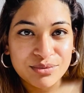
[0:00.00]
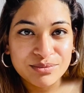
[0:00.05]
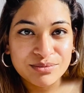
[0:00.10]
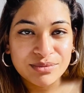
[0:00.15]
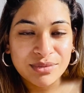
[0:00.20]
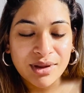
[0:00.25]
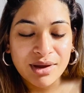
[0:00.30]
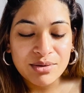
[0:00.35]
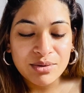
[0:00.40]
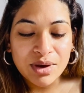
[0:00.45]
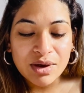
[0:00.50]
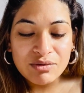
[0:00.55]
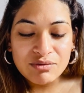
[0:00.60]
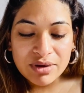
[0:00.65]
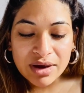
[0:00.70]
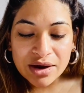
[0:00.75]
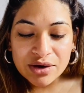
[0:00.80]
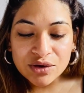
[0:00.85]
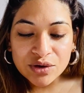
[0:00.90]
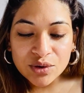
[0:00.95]
okay,
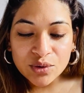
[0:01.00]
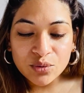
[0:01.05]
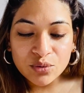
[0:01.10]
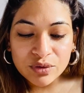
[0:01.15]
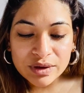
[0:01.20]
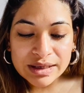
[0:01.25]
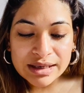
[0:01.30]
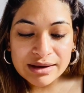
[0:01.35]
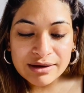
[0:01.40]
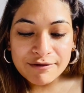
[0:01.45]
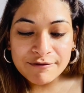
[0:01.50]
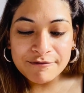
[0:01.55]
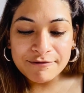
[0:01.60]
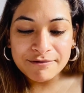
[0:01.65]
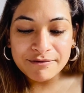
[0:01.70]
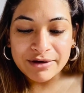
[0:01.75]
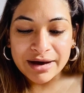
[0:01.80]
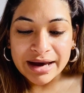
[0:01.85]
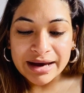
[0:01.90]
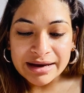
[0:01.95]
where you will
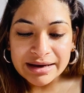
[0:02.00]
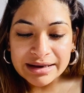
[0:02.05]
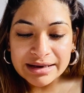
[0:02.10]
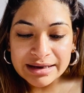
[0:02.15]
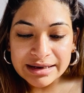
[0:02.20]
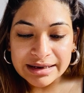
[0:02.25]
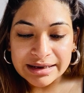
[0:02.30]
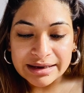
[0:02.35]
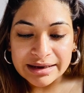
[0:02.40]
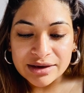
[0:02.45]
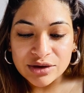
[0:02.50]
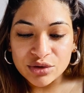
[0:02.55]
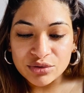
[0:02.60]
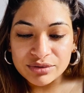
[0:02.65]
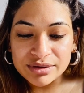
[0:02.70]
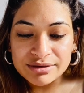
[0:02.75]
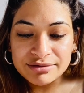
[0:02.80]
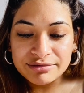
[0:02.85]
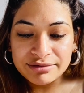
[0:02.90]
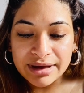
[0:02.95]

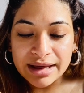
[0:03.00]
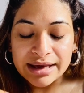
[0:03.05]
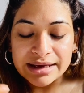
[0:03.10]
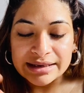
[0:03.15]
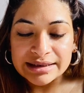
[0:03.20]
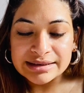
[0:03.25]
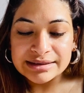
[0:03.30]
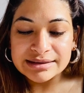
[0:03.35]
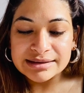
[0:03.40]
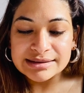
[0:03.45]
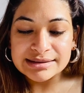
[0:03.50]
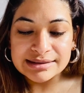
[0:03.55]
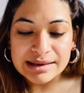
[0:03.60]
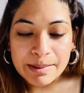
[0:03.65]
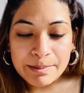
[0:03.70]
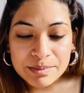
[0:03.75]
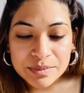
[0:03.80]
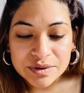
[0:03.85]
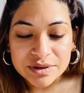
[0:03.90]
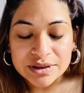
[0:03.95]
find
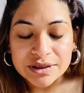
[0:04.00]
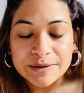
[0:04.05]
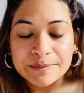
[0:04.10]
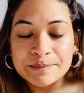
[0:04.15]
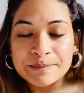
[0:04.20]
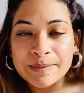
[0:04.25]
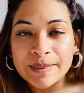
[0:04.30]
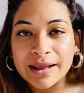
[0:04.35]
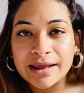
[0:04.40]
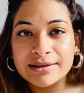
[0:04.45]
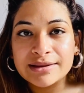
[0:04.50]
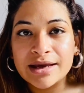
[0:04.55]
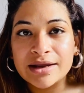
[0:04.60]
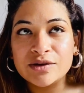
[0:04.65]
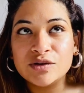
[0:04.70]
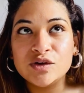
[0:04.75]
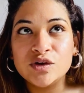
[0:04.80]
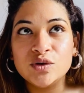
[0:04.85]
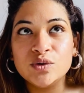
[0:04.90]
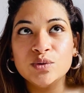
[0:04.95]
somebody
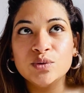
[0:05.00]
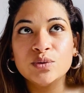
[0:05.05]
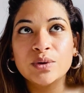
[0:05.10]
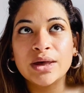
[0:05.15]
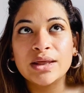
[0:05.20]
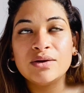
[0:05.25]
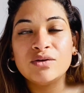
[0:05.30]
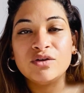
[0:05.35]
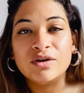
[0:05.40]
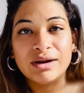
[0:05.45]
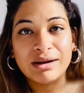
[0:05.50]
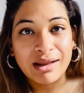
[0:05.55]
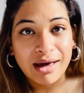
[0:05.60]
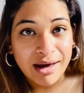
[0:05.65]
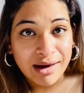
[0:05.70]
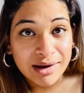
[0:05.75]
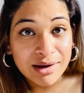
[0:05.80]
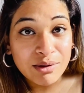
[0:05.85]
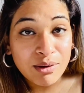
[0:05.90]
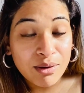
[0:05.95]
that you can
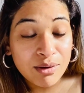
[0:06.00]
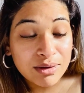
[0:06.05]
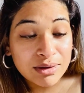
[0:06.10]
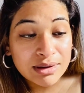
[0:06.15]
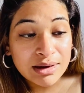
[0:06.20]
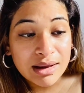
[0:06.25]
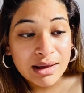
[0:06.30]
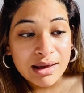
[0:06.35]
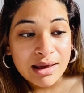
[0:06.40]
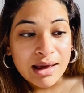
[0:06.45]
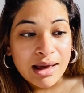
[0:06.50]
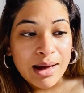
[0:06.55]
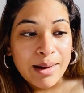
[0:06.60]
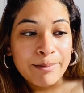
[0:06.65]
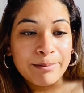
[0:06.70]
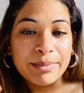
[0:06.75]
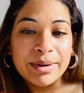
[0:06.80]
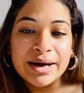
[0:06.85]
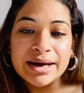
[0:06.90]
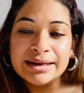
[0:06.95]
rely on.
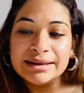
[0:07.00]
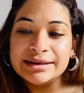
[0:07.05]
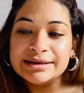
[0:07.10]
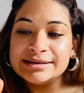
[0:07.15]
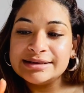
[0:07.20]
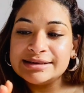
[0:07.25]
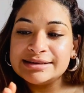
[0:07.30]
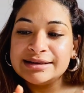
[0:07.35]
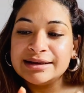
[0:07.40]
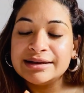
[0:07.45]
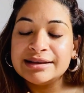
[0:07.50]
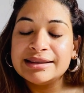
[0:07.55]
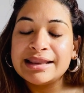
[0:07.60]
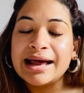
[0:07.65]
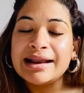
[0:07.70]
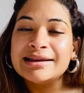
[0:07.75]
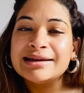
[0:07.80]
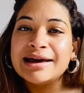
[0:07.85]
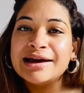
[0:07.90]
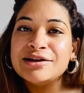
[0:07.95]
But this is
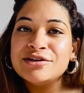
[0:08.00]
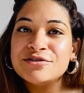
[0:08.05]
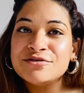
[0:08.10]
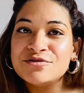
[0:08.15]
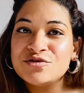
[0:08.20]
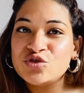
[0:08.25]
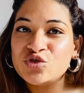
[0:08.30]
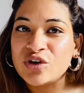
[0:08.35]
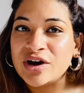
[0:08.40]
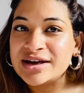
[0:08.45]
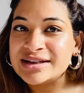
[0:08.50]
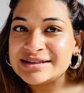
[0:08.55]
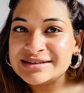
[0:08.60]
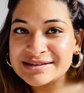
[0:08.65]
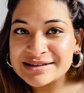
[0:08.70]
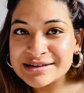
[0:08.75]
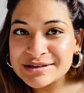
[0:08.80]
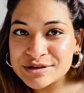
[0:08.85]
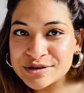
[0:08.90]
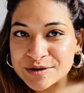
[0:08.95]
that kind of
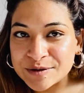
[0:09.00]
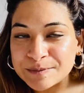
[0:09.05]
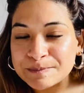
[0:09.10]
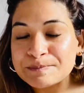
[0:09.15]
transition